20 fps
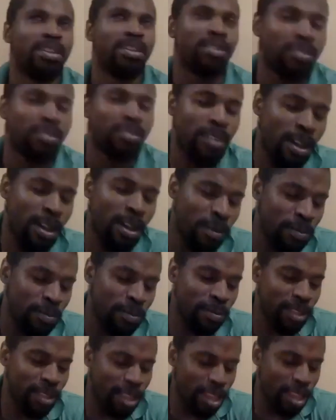Well,
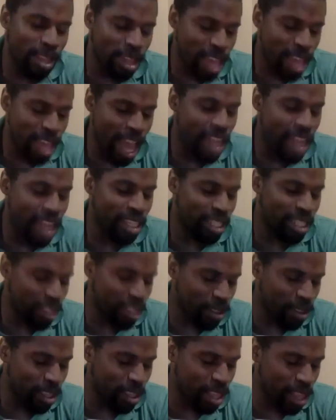that is
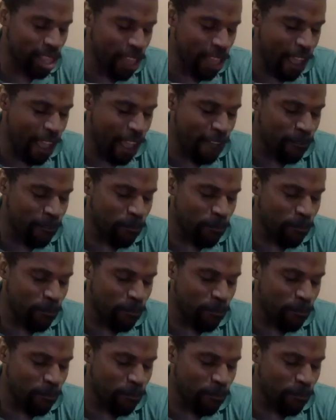something that